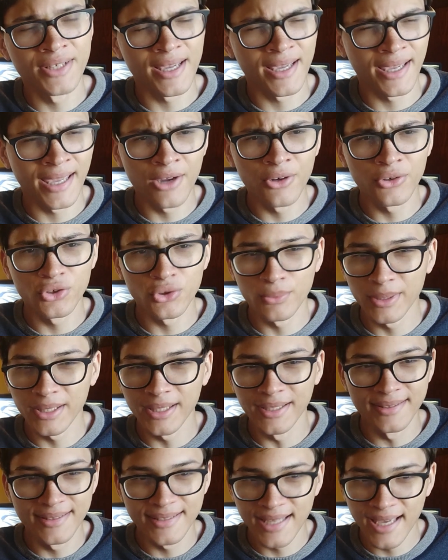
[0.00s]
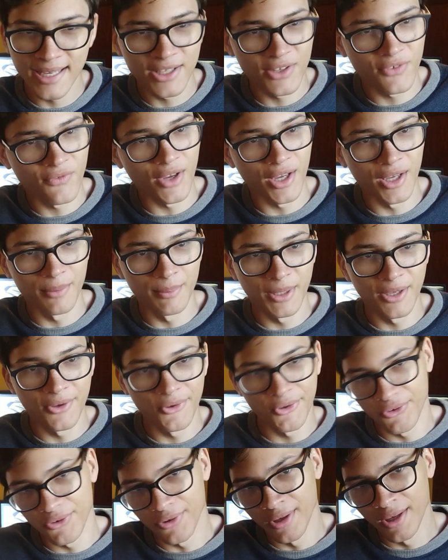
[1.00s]
character really satisfying,
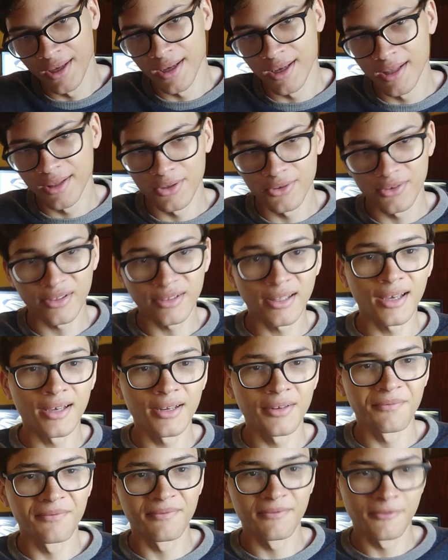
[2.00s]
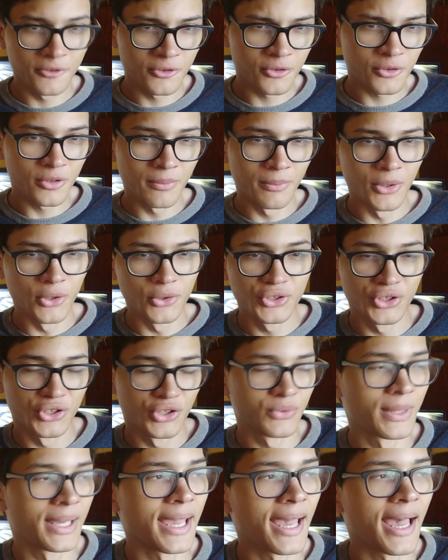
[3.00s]
because there's a lot of sort of
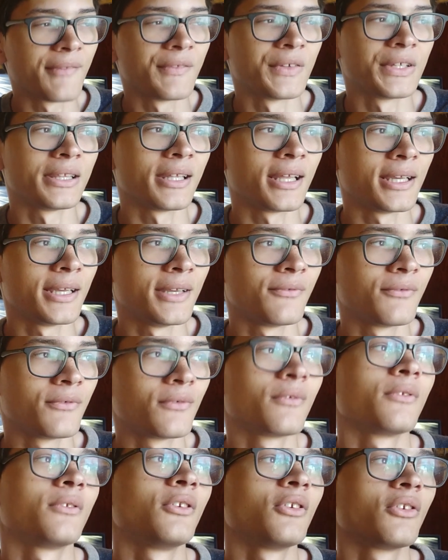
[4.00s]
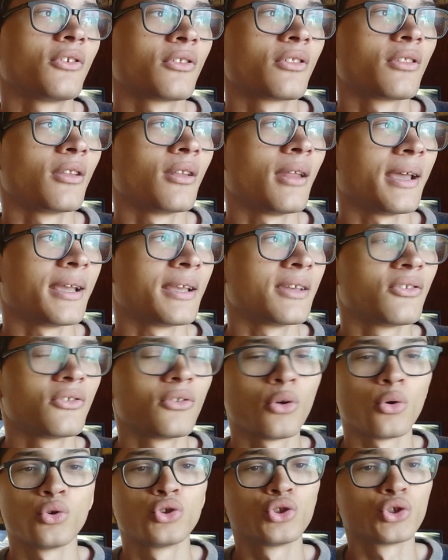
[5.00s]
emotions we have in life, just like
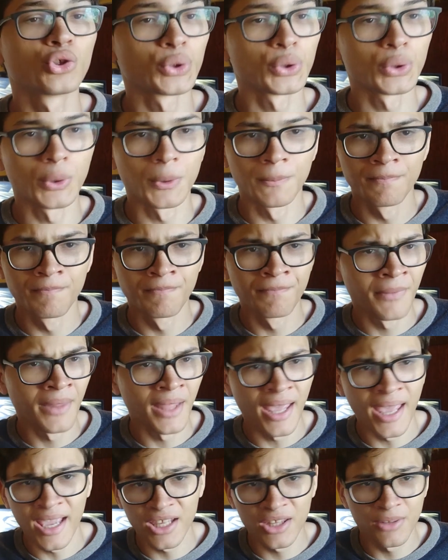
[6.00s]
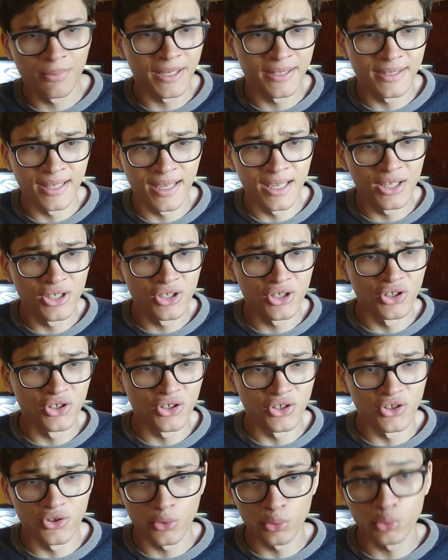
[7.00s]
social expectations
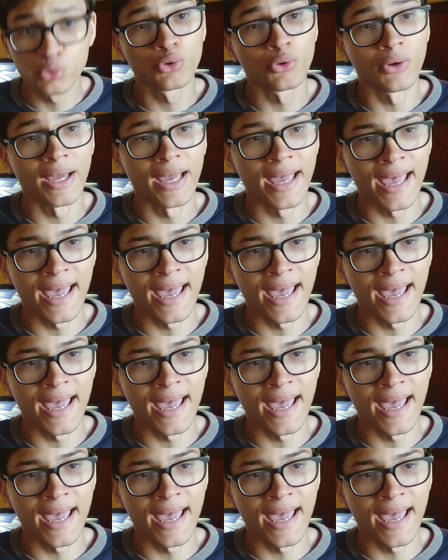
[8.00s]
and social